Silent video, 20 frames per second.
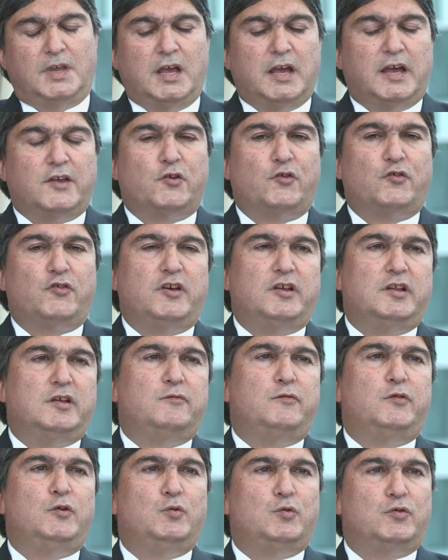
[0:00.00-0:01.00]
As you say, the
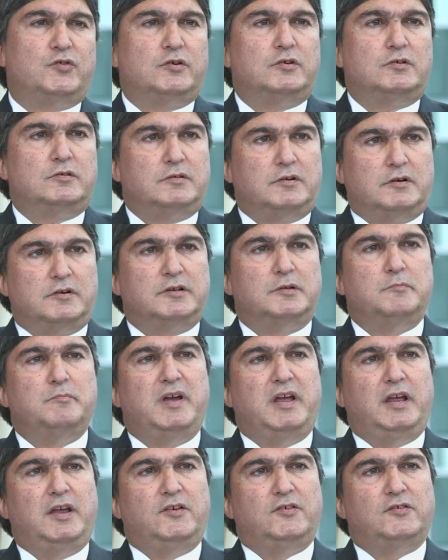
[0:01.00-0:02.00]
views are the
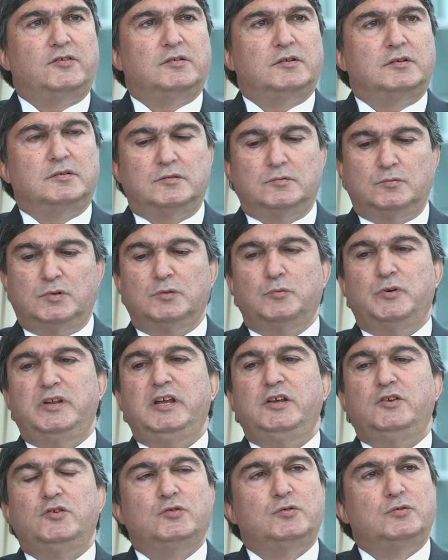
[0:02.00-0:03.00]
base, and what we
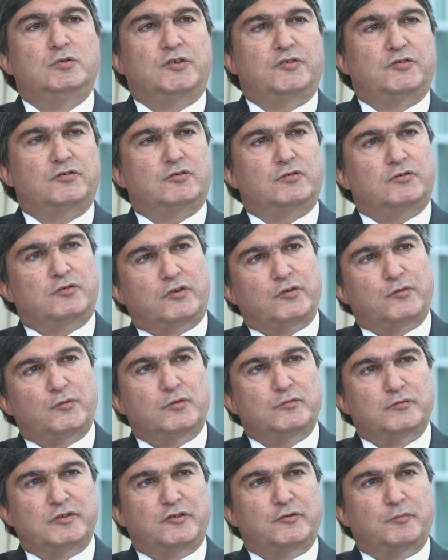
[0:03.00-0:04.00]
need to do is to
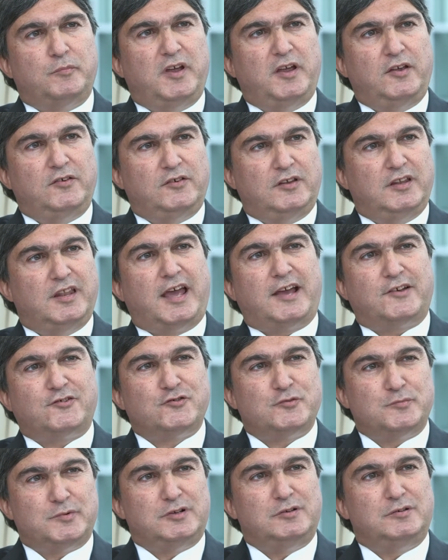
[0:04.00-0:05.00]
transform this base in
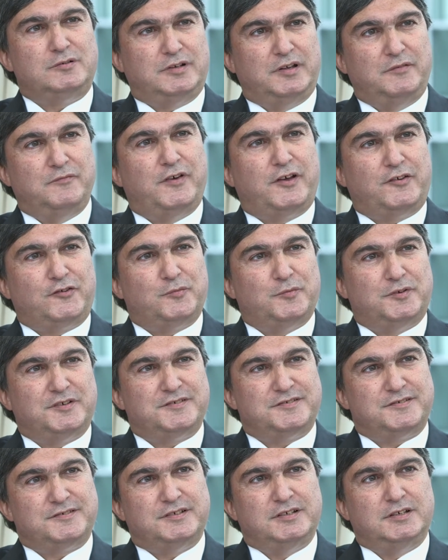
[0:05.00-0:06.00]
actionable
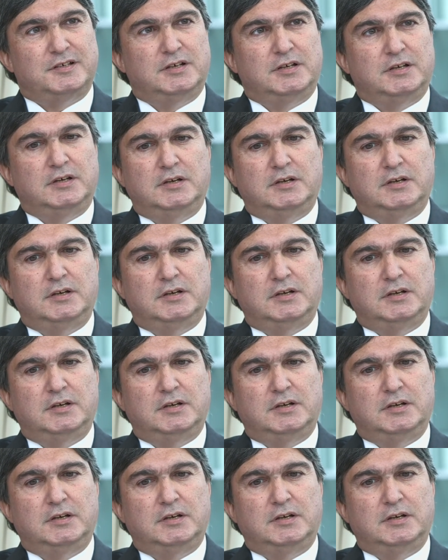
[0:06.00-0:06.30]
investments. Mm-hmm.